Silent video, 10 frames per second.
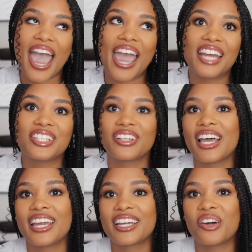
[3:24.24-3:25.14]
and you're
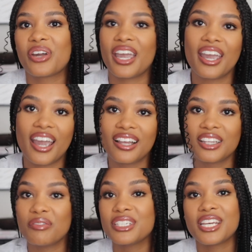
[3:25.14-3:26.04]
like, okay,
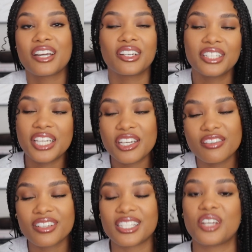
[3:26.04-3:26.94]
let me take a
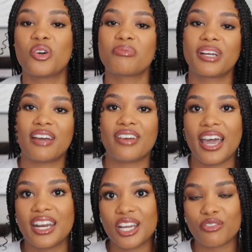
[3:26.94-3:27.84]
leave because I know I'm gonna have a
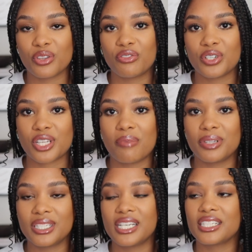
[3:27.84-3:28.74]
headache for the first
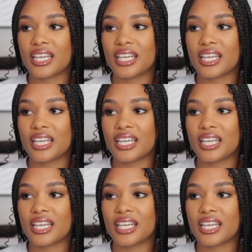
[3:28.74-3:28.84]
couple of days.